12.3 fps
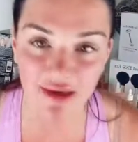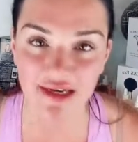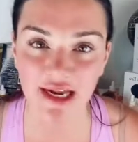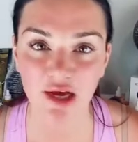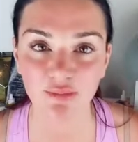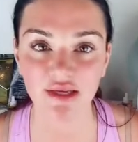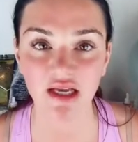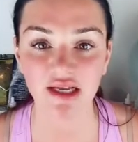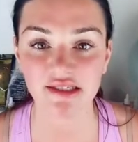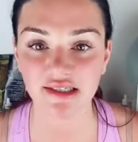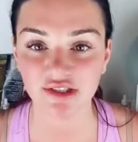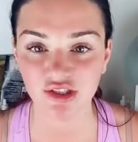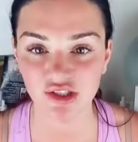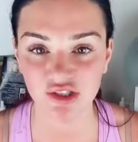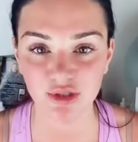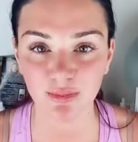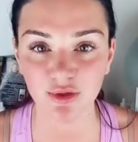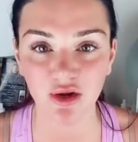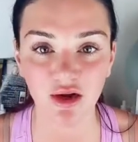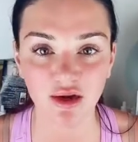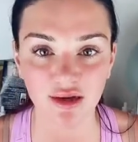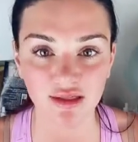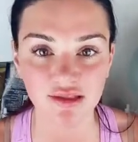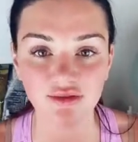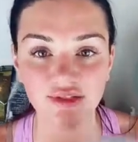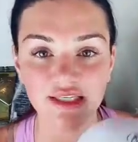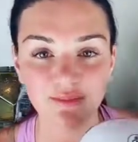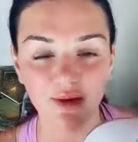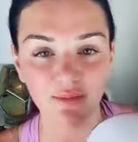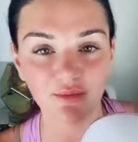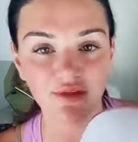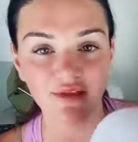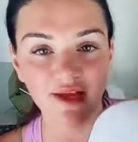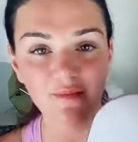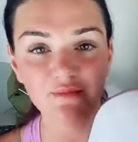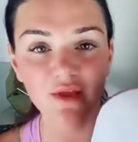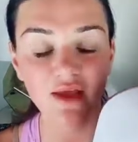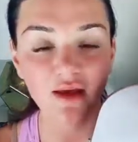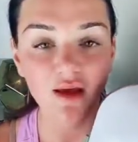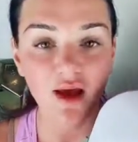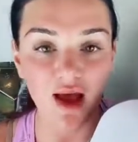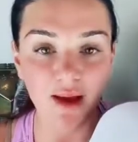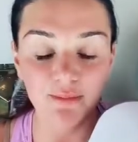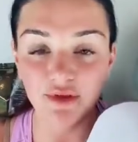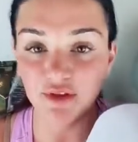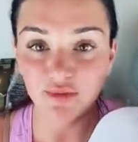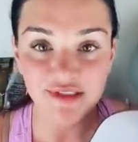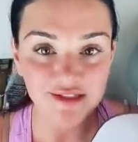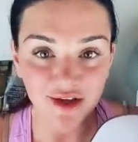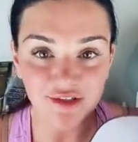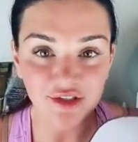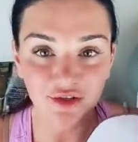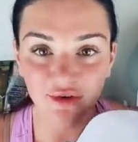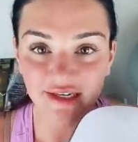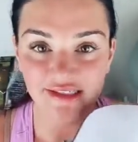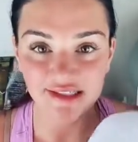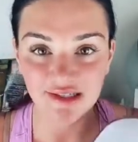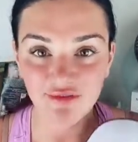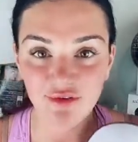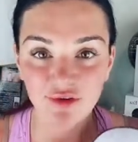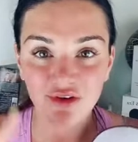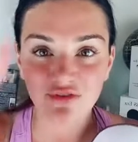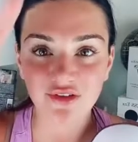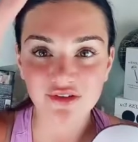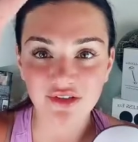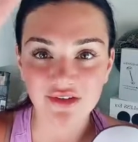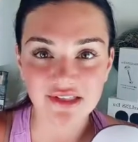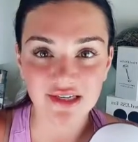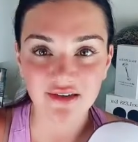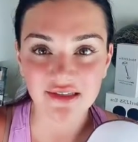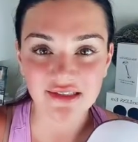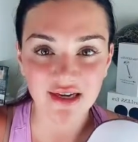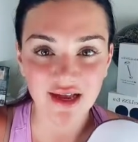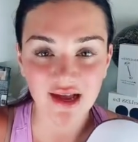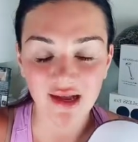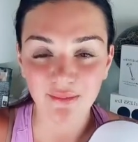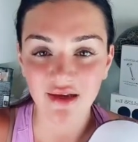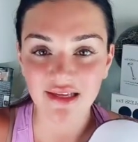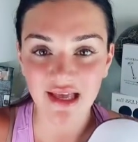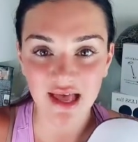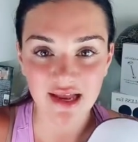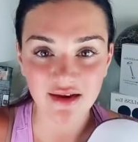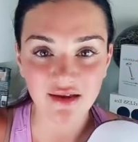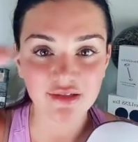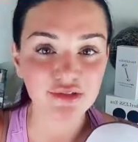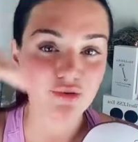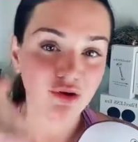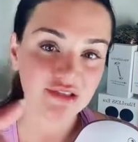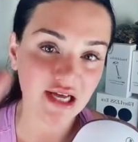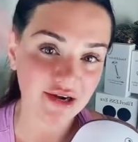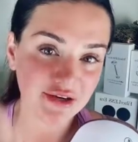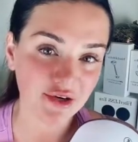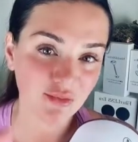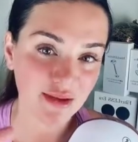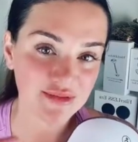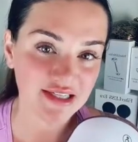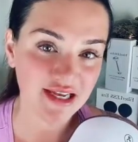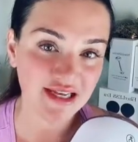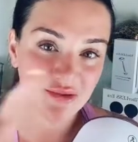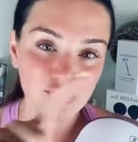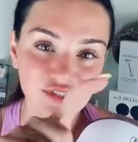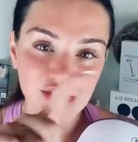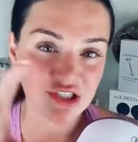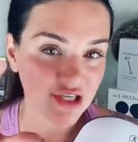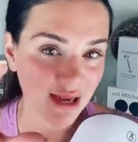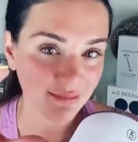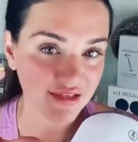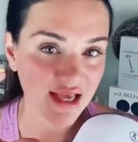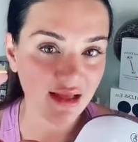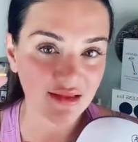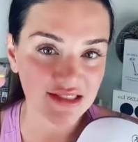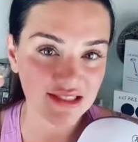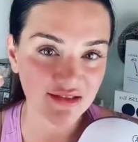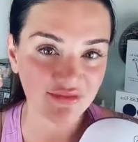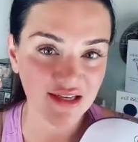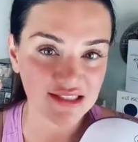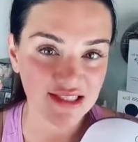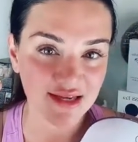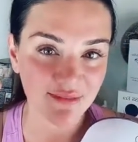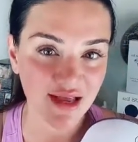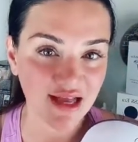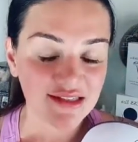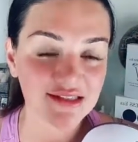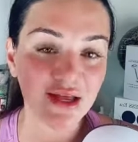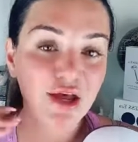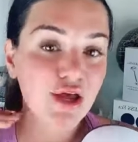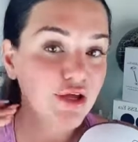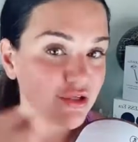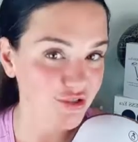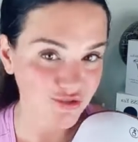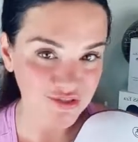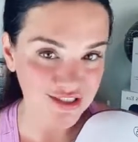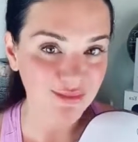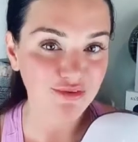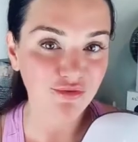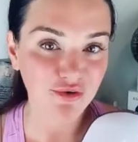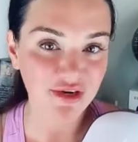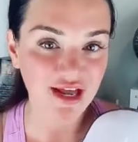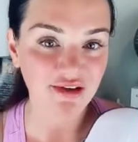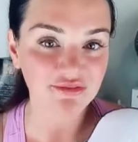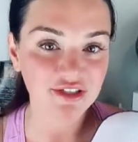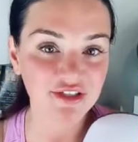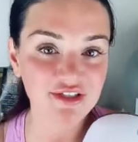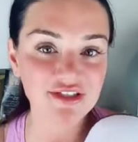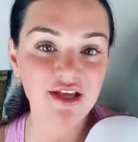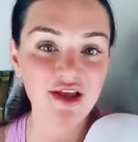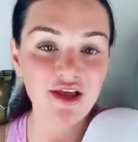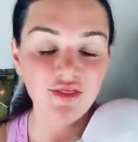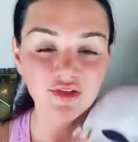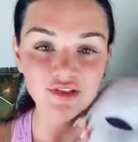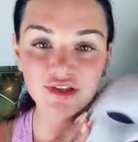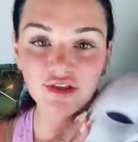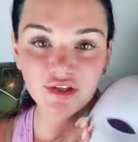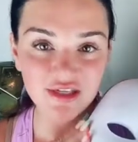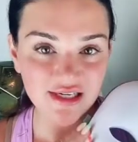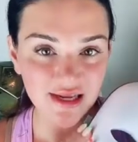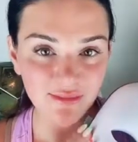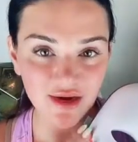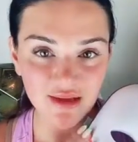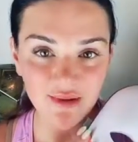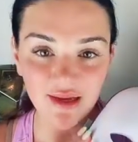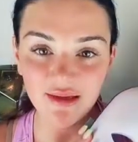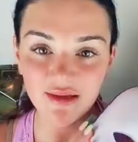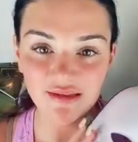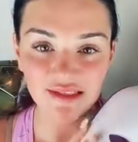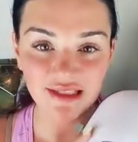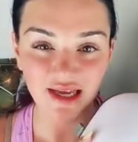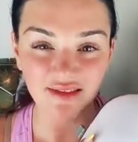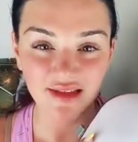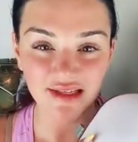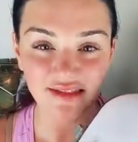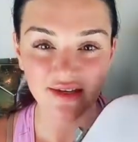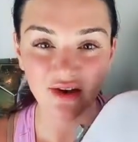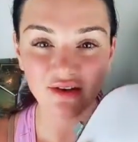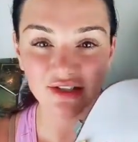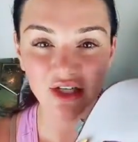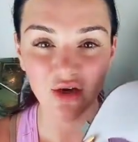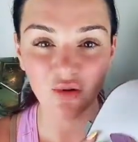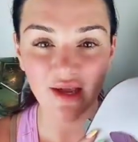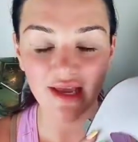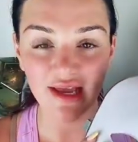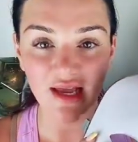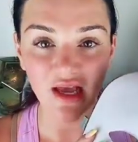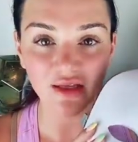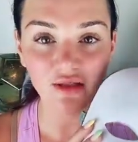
right now because it's just super hard to keep up with it. But the results are crazy. If you go to filterlessera.com, again, scroll down on our website, it will say shop the LED face light mask. You'll see before and afters. There's a 30-day money-back guarantee on this and also a